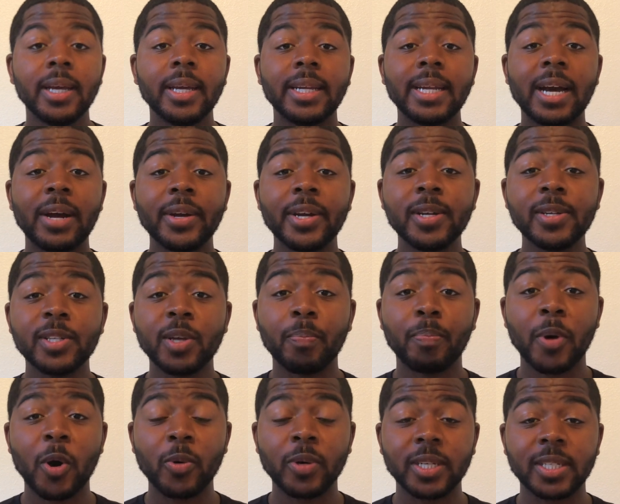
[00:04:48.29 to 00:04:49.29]
Now here's a
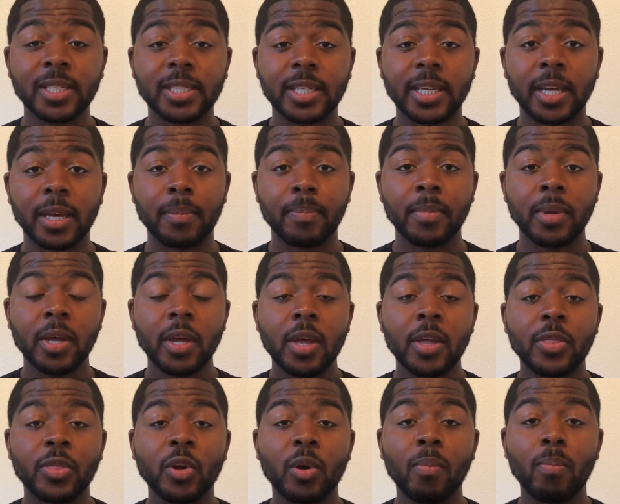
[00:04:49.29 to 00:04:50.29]
bonus tip.
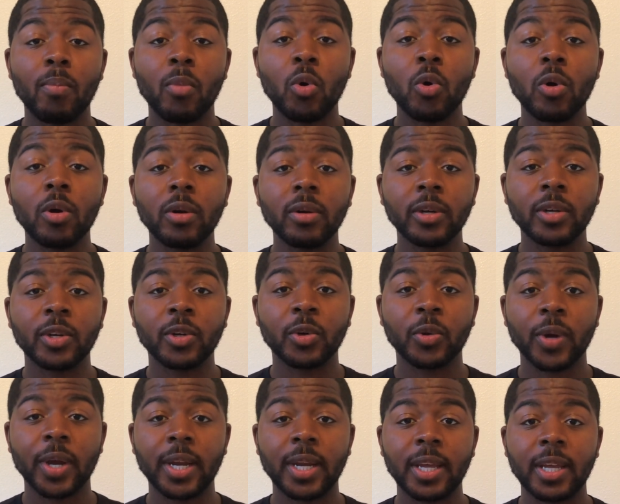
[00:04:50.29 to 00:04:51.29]
The more
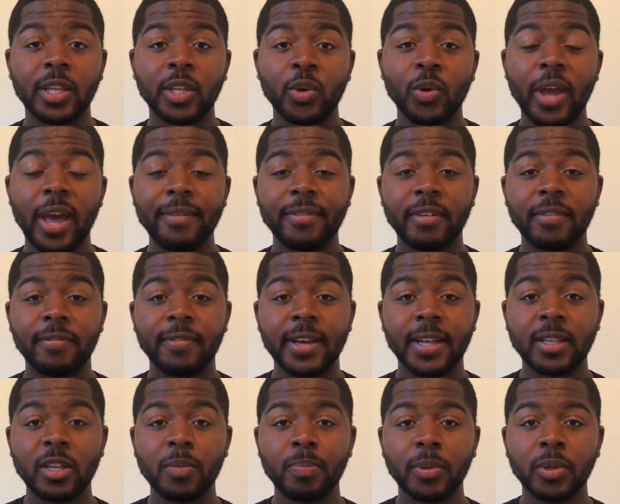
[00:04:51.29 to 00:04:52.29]
credit you have
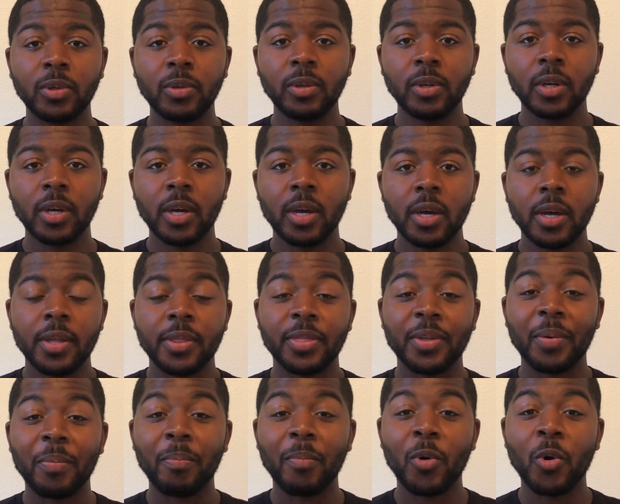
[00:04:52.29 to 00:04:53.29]
available,
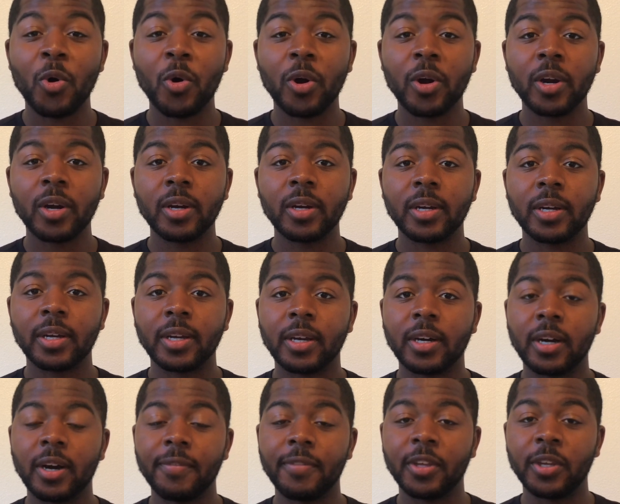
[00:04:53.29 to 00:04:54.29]
the more
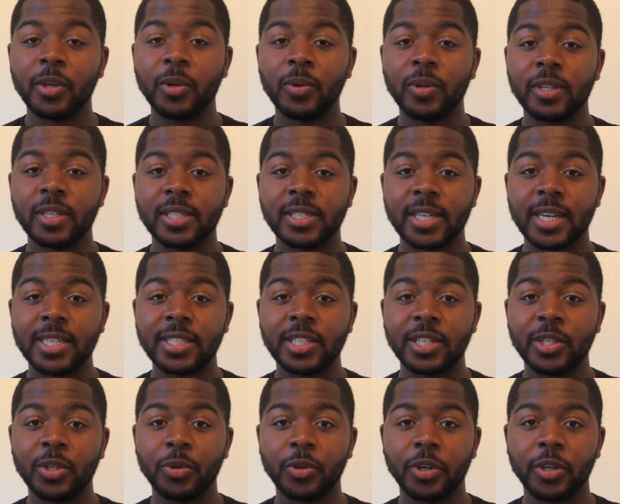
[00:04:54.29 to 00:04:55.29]
of the
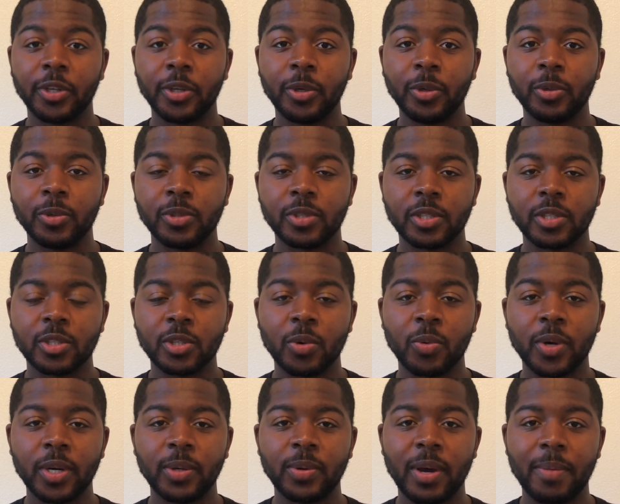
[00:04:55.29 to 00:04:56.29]
utilization you can use. So
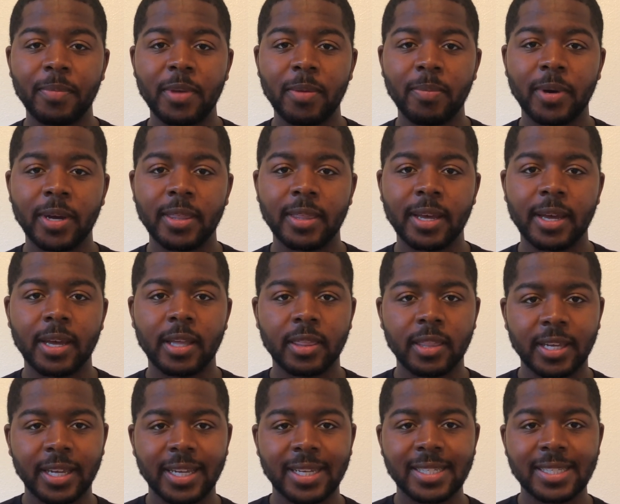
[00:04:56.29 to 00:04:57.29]
what do I mean by that?
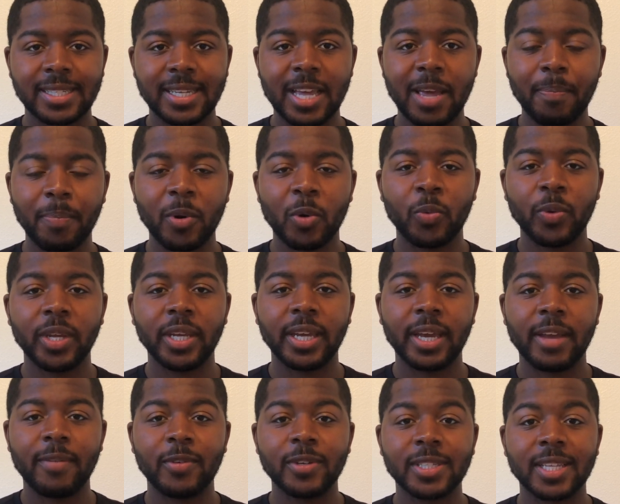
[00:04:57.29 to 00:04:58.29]
The example we
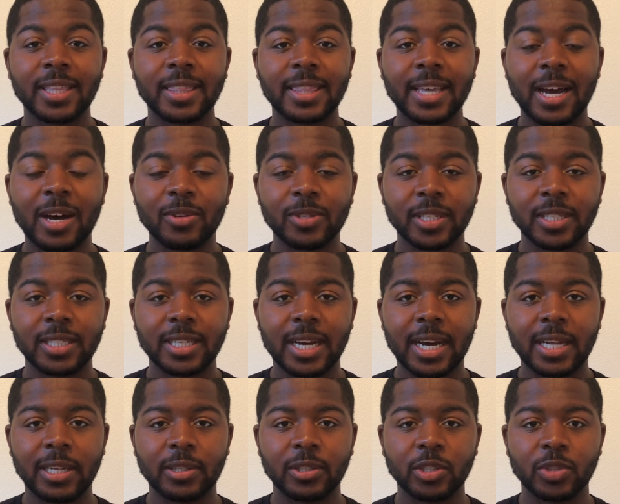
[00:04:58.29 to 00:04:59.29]
gave was
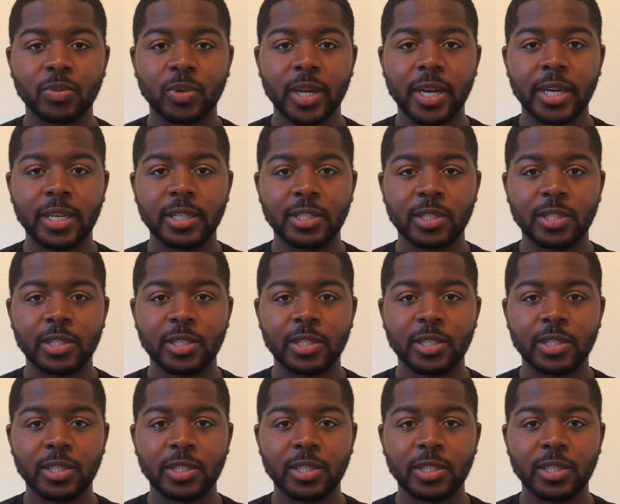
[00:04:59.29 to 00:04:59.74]
$1,000, right?